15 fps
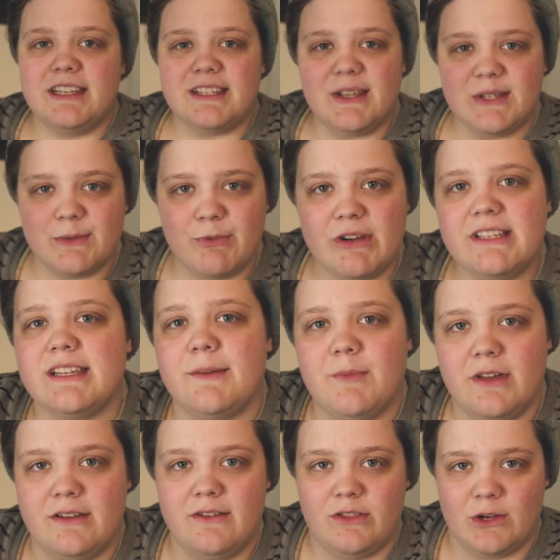This also brings up
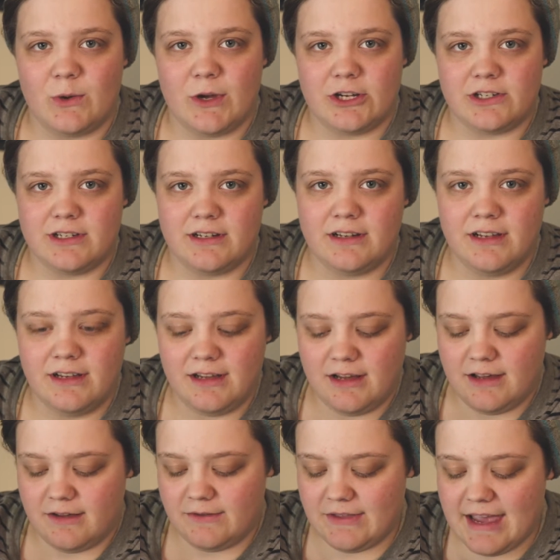another question.
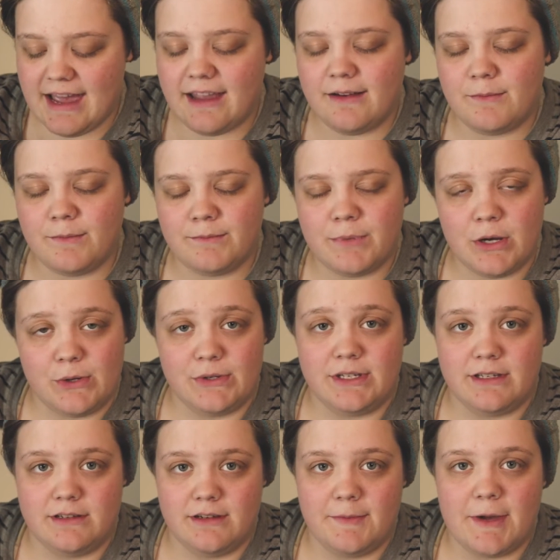That
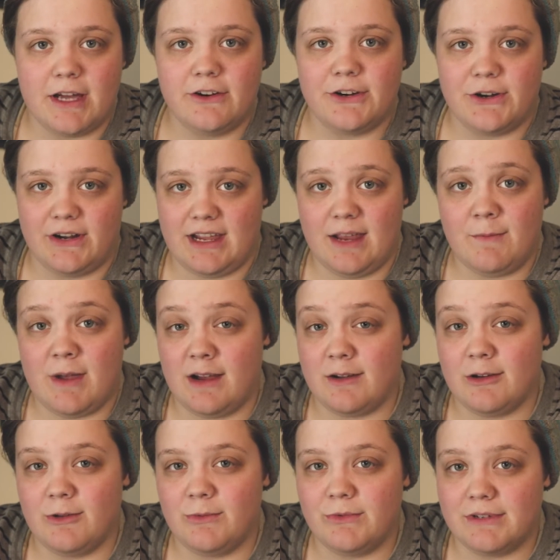post about Hurricane
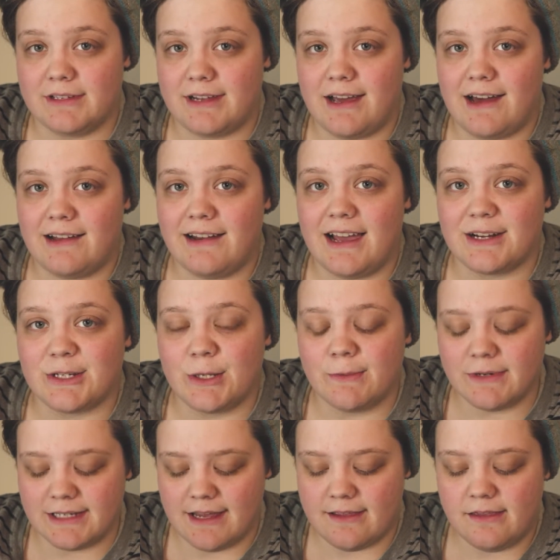Michael was on
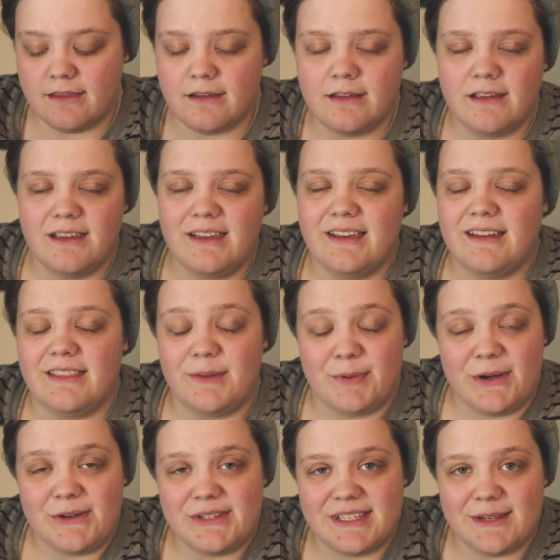October 10th, and the
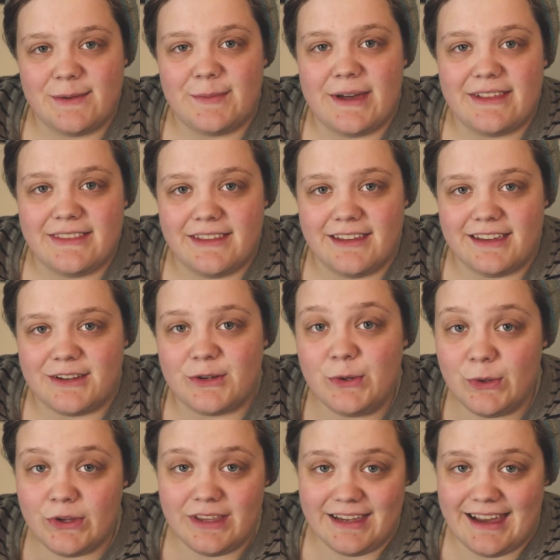post about the
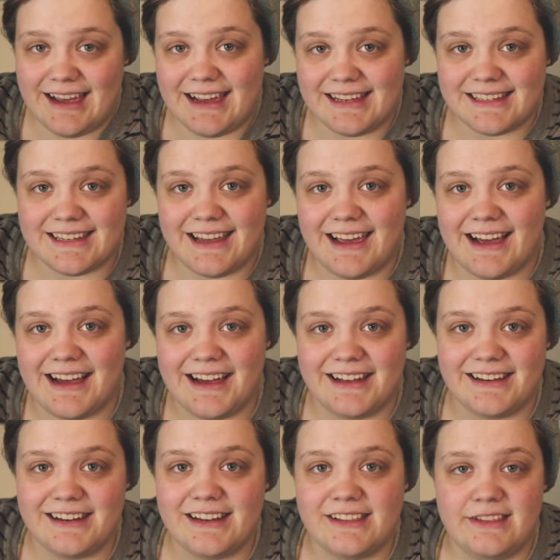googly eyes
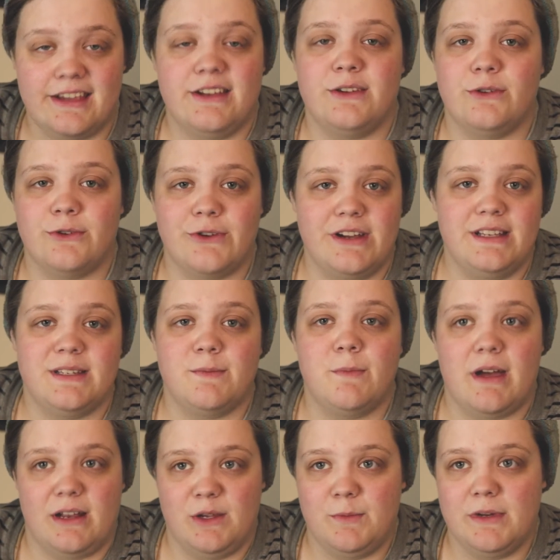on Nathaniel Green's
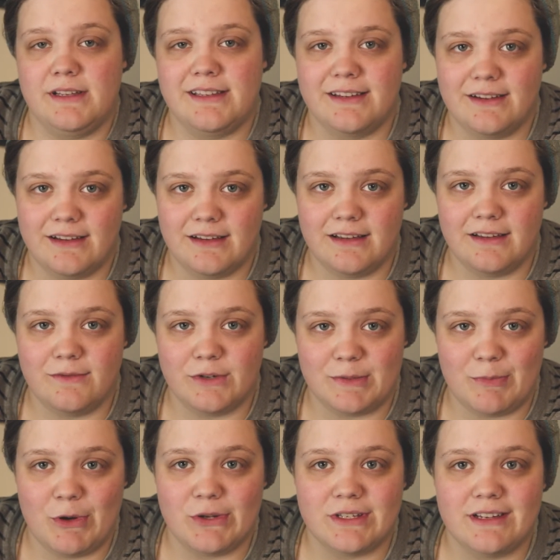monument was
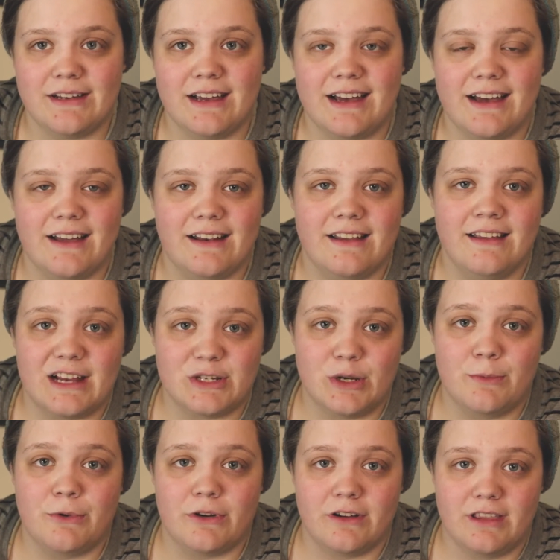posted on
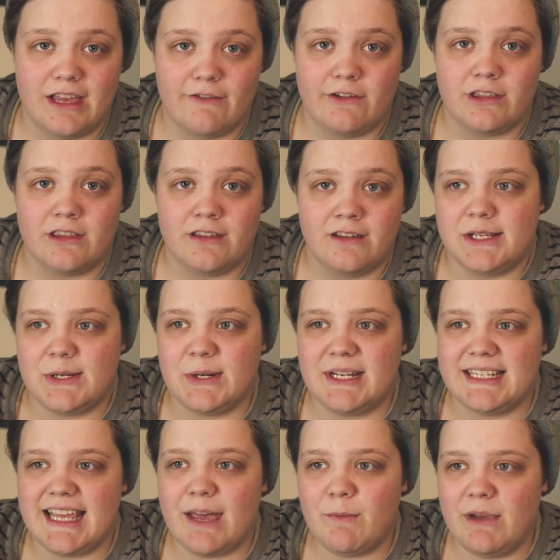October 11th. So
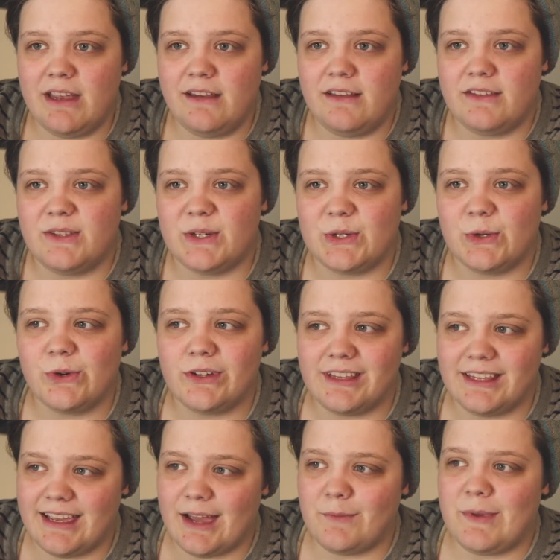does that mean the
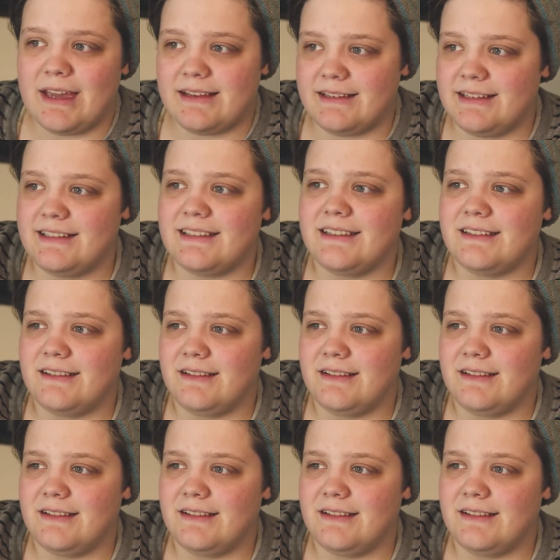googly eye bandit